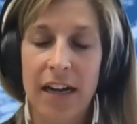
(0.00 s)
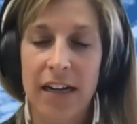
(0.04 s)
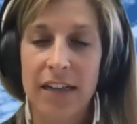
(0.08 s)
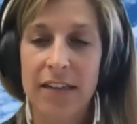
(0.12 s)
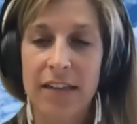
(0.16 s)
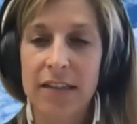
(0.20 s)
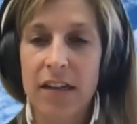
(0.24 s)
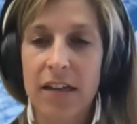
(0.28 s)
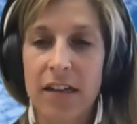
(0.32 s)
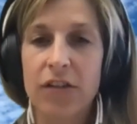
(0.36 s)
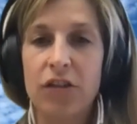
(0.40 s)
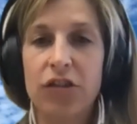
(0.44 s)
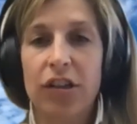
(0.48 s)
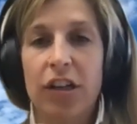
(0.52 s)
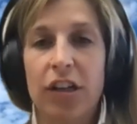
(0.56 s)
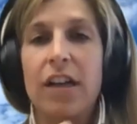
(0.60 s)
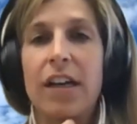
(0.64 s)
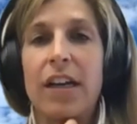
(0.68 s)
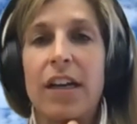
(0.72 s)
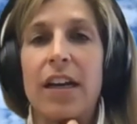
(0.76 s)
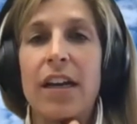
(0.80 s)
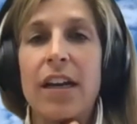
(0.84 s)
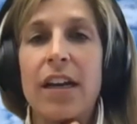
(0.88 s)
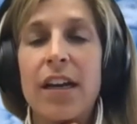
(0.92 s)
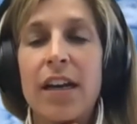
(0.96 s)
uh, it's called
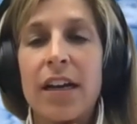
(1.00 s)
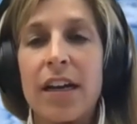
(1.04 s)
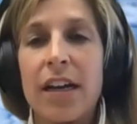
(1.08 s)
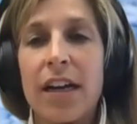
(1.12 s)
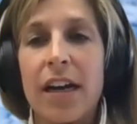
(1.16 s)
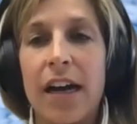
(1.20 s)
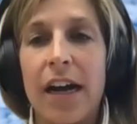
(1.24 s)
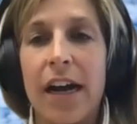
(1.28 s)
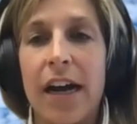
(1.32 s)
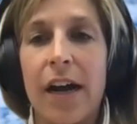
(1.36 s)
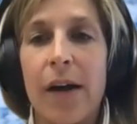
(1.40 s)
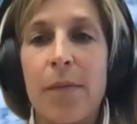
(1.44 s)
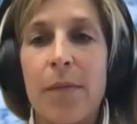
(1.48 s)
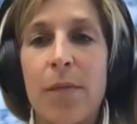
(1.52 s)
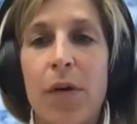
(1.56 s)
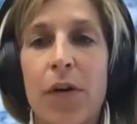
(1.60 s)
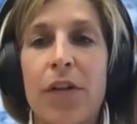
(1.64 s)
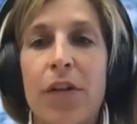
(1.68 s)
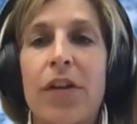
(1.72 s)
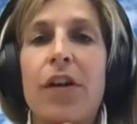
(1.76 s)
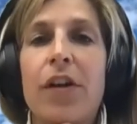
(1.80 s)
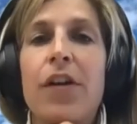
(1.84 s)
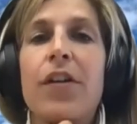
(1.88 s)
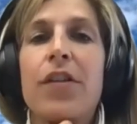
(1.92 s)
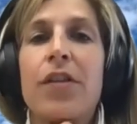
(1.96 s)
chukun um,
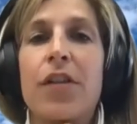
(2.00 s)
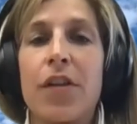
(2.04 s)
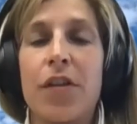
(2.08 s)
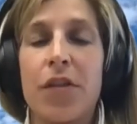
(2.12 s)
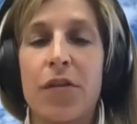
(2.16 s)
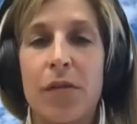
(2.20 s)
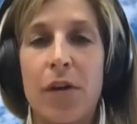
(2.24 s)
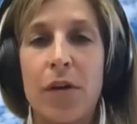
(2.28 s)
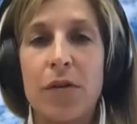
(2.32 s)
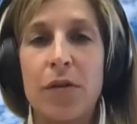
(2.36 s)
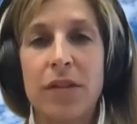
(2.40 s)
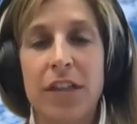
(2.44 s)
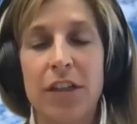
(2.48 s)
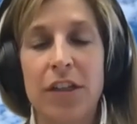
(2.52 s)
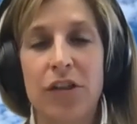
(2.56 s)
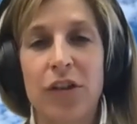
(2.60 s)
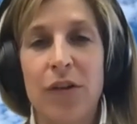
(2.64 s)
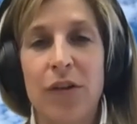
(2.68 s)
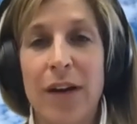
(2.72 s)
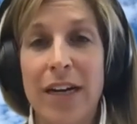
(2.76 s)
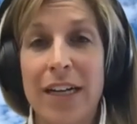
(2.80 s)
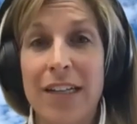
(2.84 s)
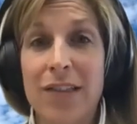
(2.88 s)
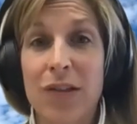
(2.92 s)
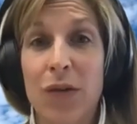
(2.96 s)
or the the throat
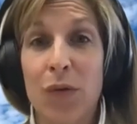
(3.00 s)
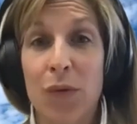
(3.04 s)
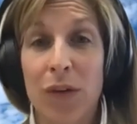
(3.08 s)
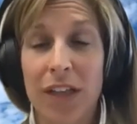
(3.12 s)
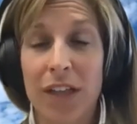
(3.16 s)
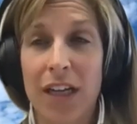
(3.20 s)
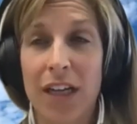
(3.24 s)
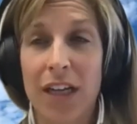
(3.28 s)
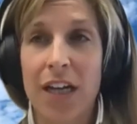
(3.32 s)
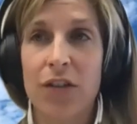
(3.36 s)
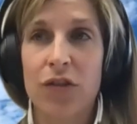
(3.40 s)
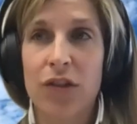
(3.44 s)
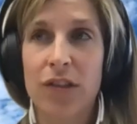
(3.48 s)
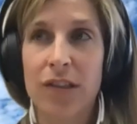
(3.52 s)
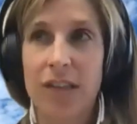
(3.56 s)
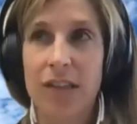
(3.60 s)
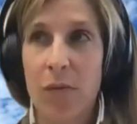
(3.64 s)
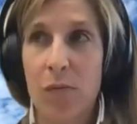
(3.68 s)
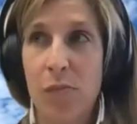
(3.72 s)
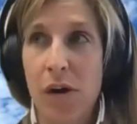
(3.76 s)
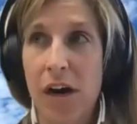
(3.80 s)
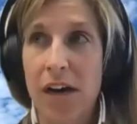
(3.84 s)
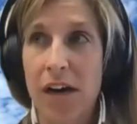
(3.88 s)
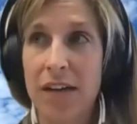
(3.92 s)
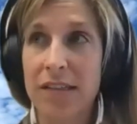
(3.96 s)
tissue and it's a really
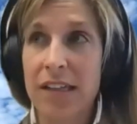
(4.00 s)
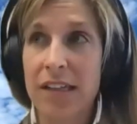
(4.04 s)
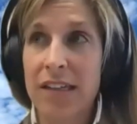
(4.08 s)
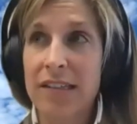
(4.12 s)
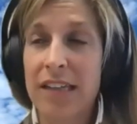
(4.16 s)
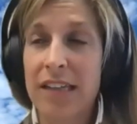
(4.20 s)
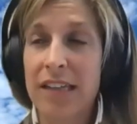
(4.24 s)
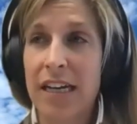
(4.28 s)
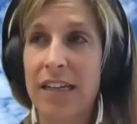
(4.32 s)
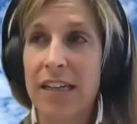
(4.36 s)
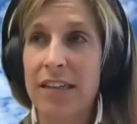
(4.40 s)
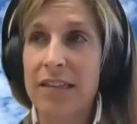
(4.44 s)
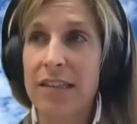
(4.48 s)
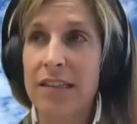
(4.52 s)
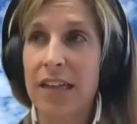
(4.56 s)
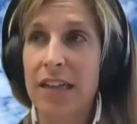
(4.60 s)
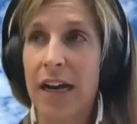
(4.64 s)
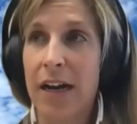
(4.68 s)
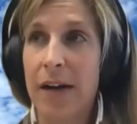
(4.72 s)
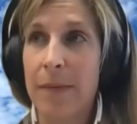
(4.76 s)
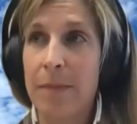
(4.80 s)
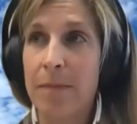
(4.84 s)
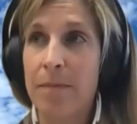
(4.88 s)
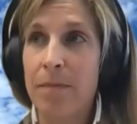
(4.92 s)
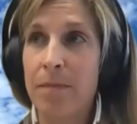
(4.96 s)
interesting process and it's
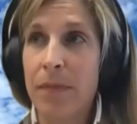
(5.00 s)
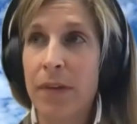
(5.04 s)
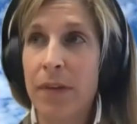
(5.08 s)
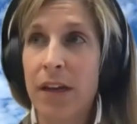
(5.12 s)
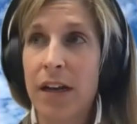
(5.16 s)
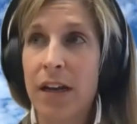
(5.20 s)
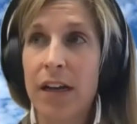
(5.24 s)
um,